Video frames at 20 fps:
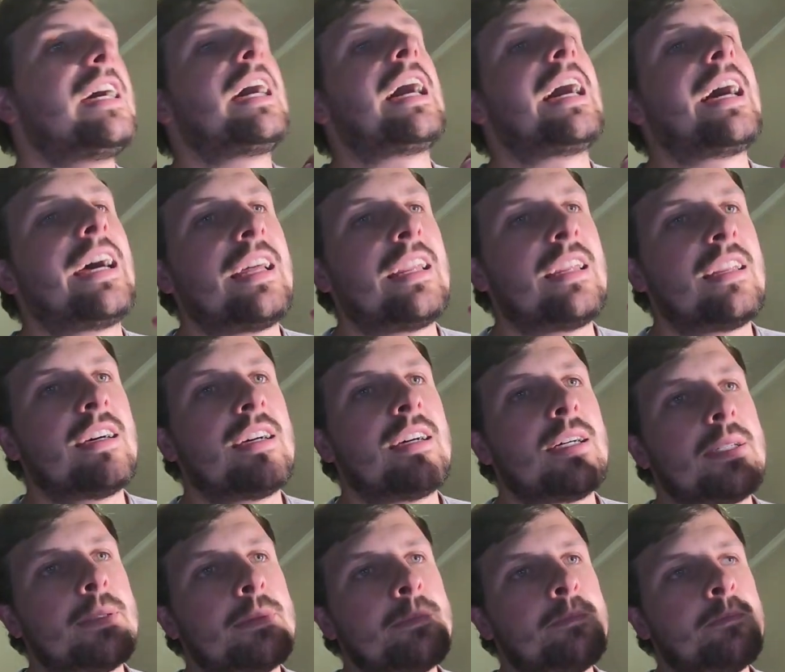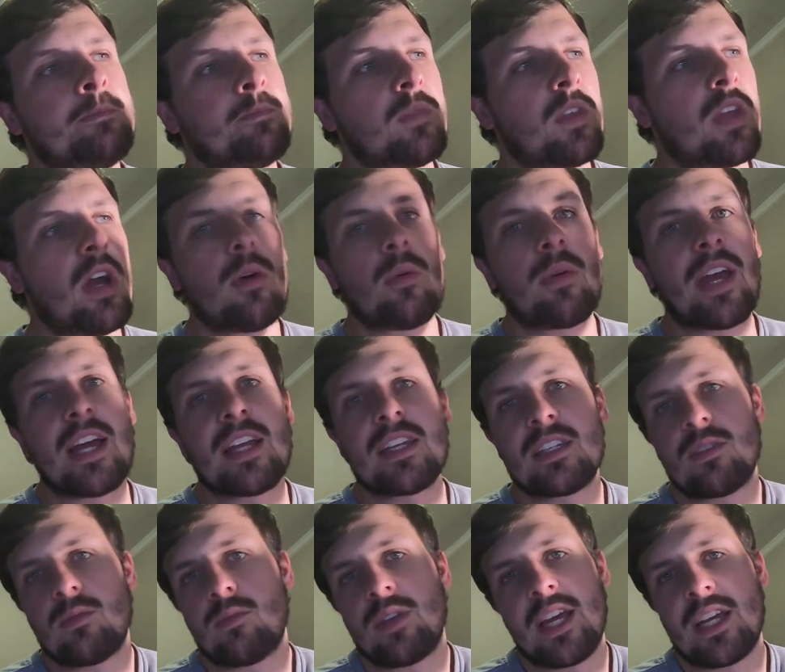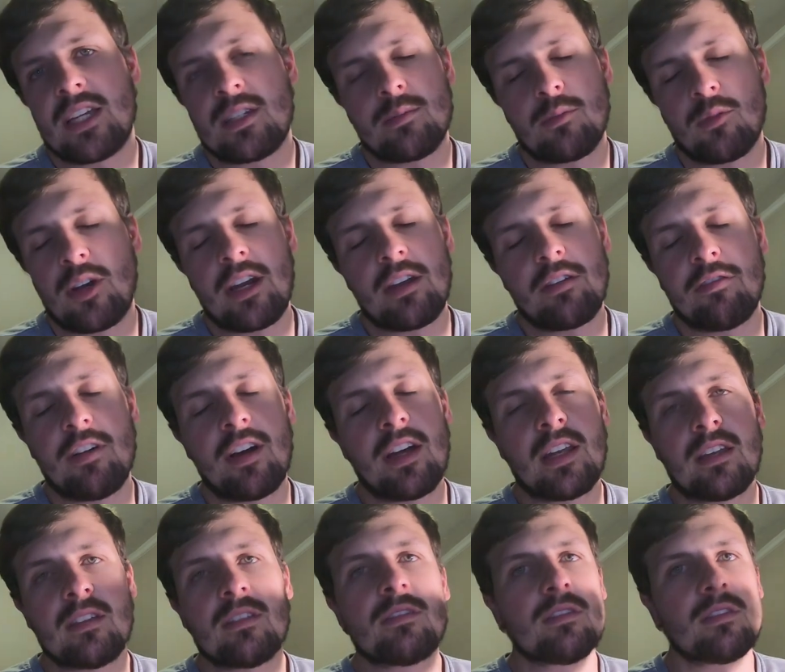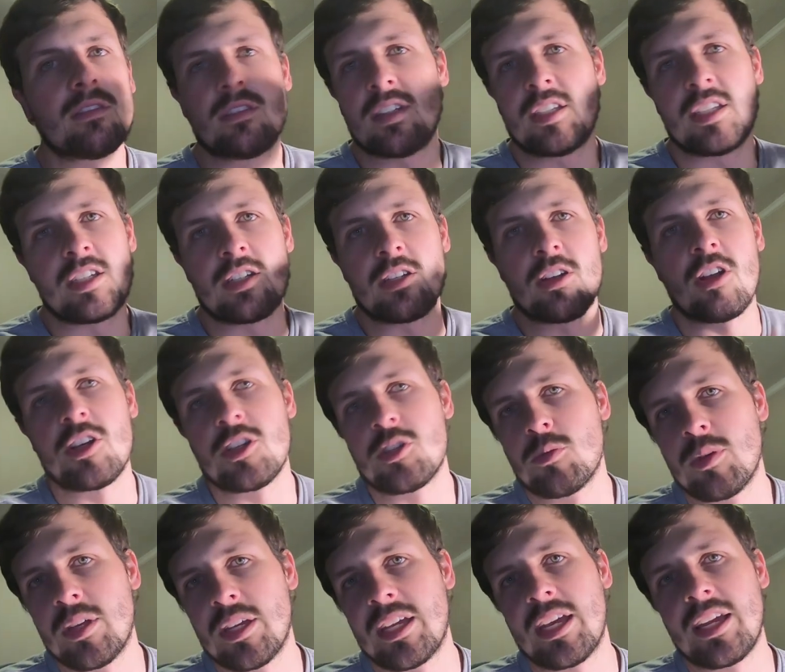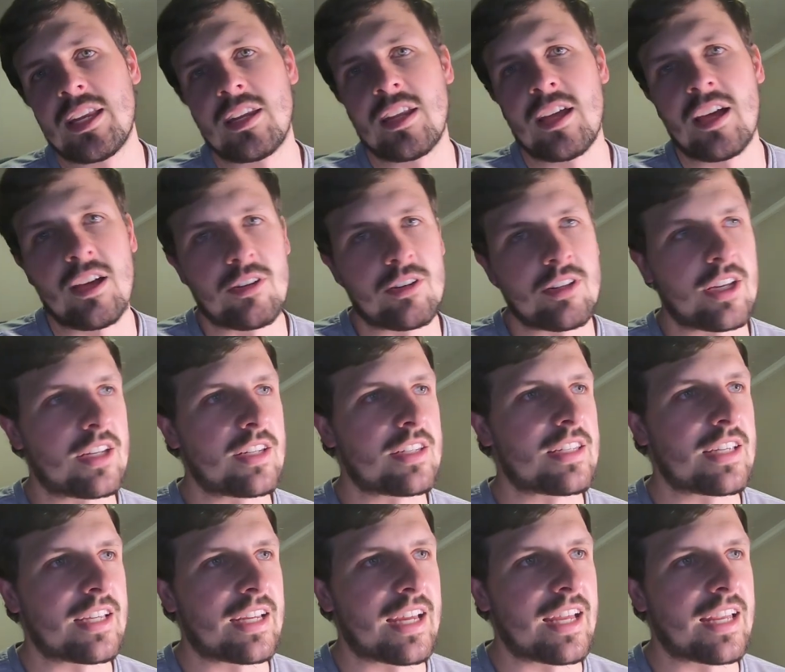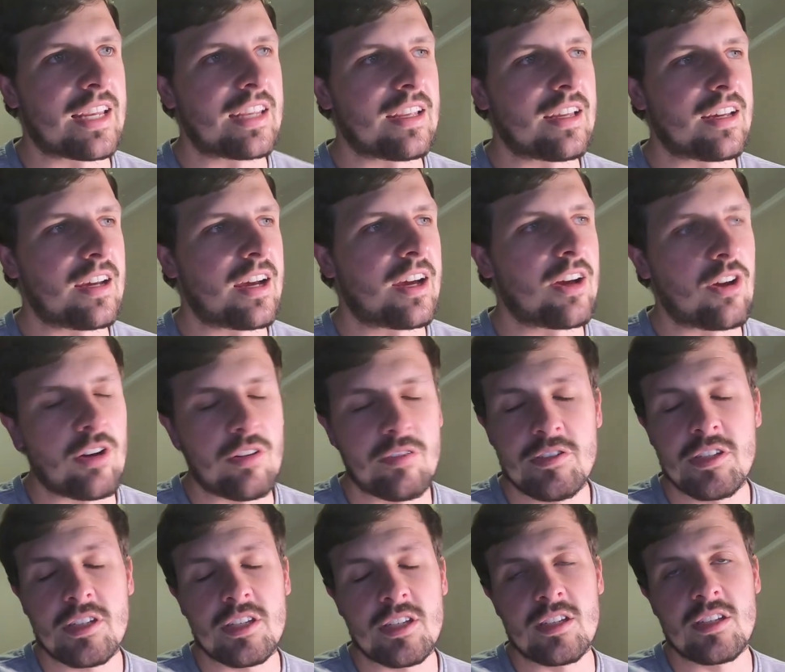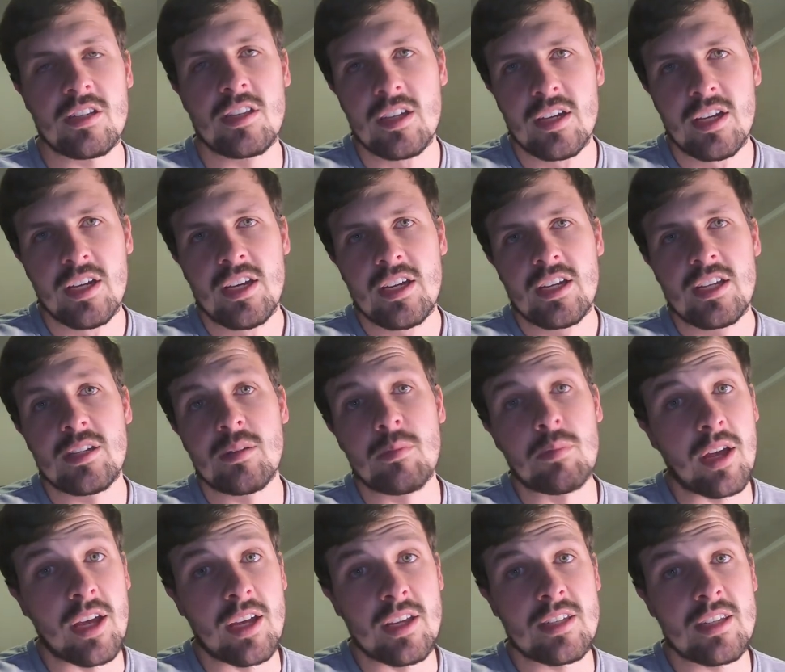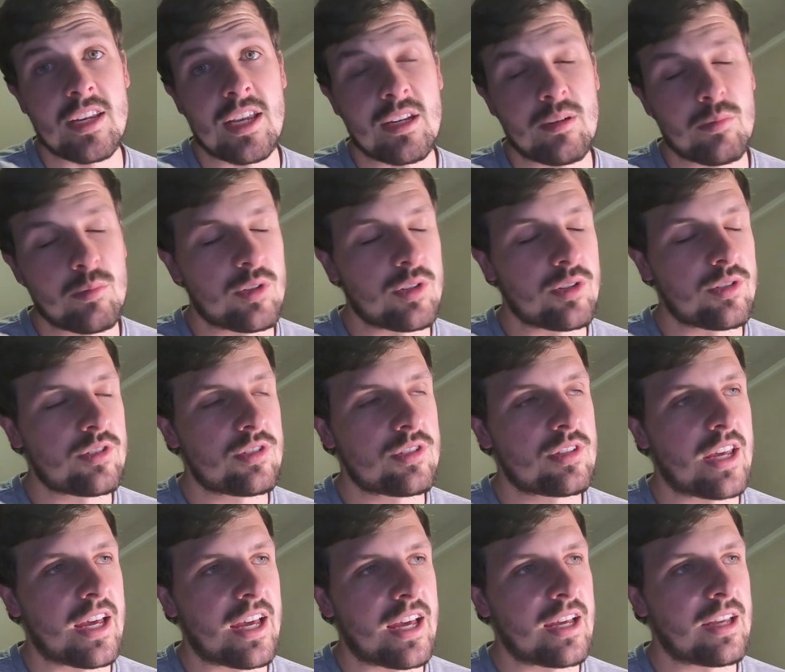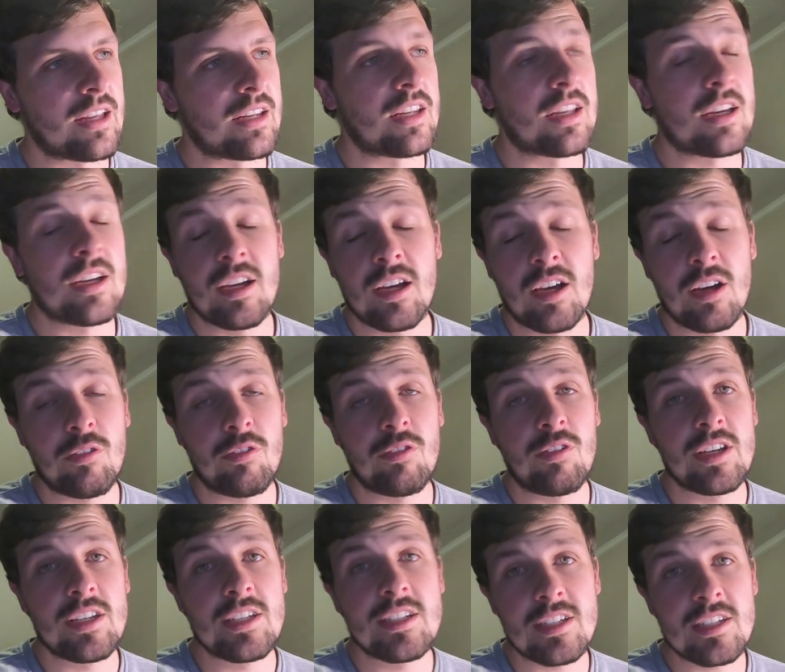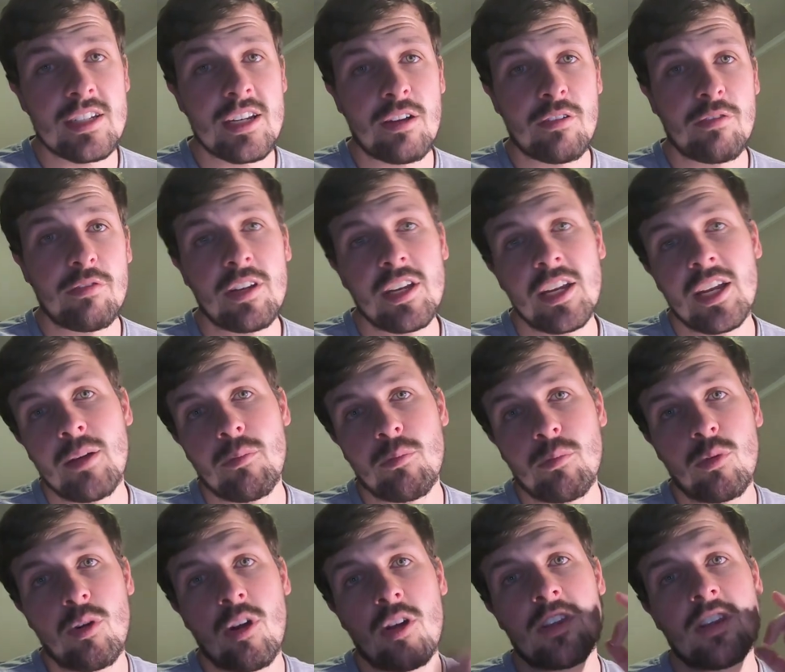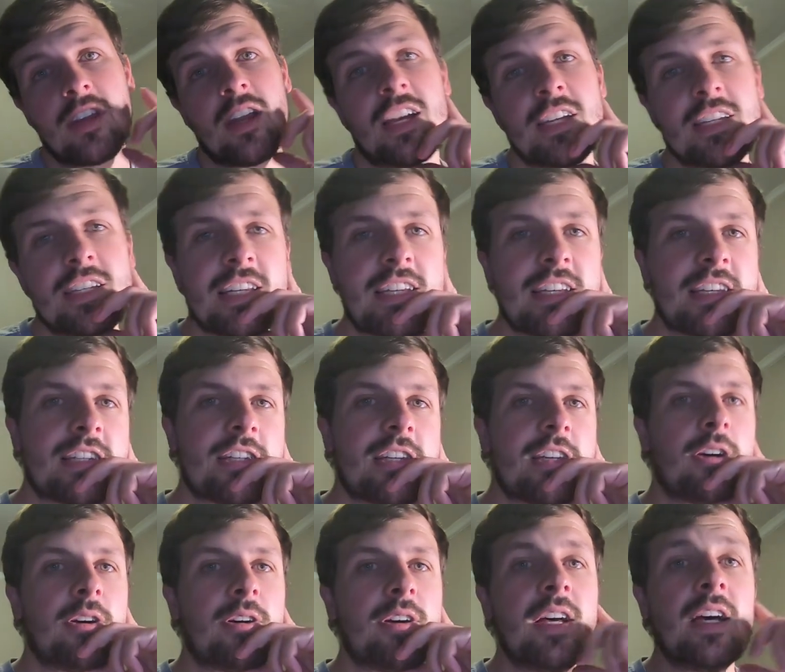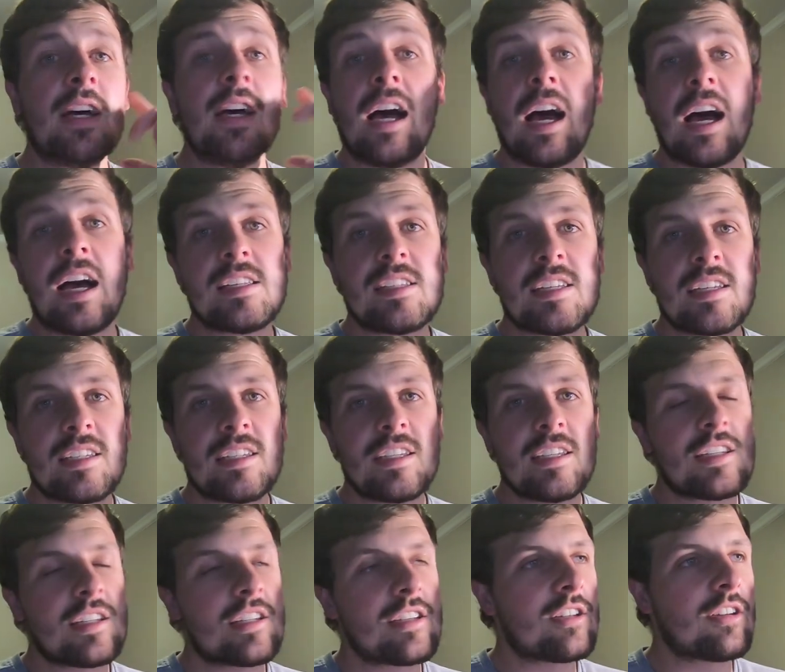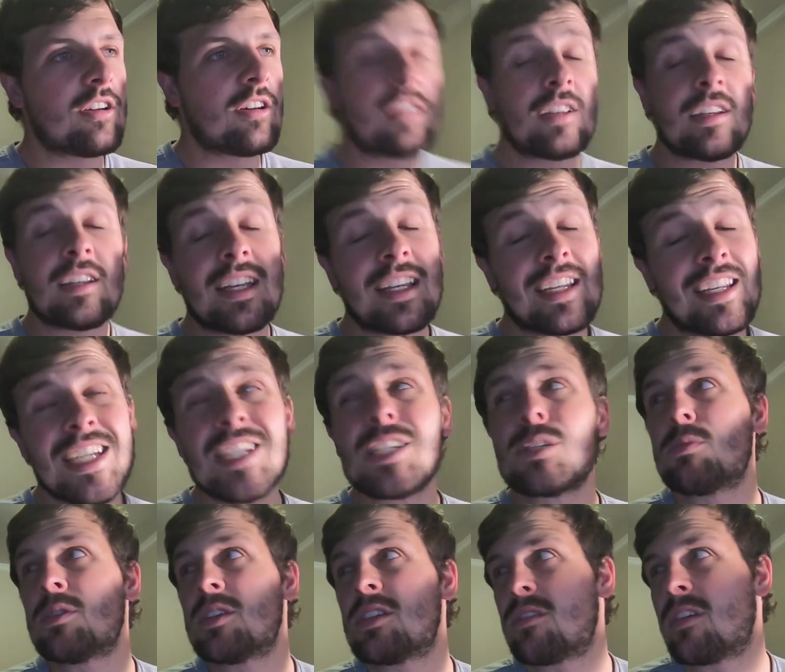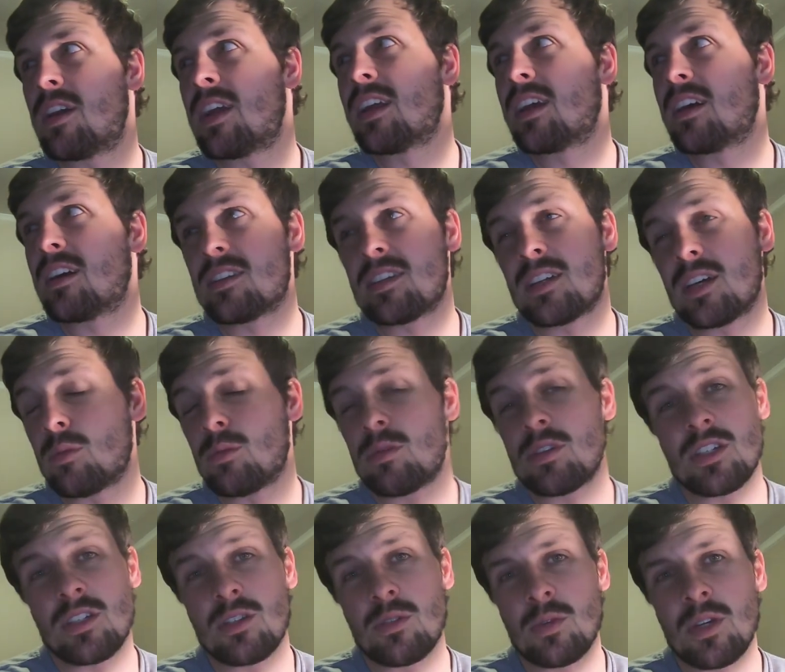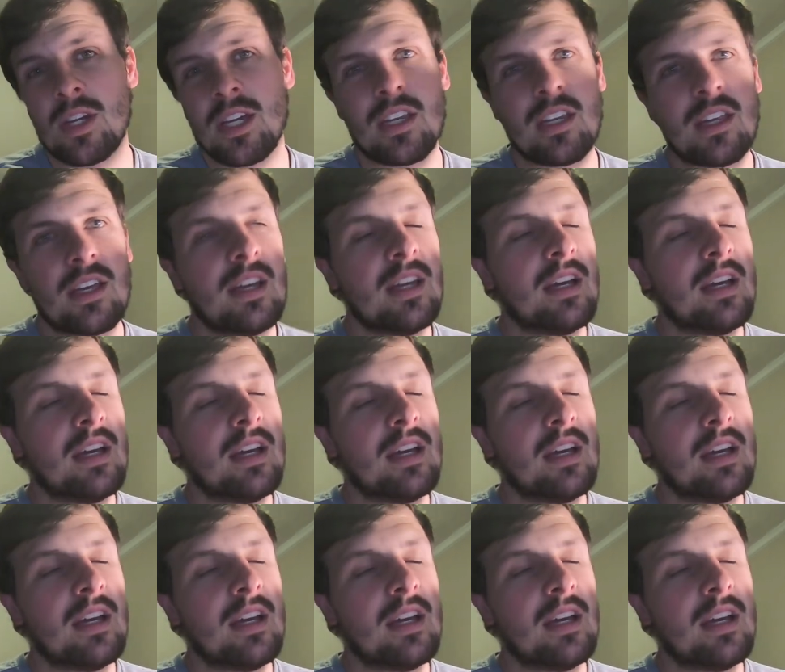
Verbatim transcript: And um, yeah, we had, we had some great fun this last weekend out hunting and uh, I harvested some nice animals and uh, our freezer is now filling up rather nicely so hunting season started it is busy raining outside which is weird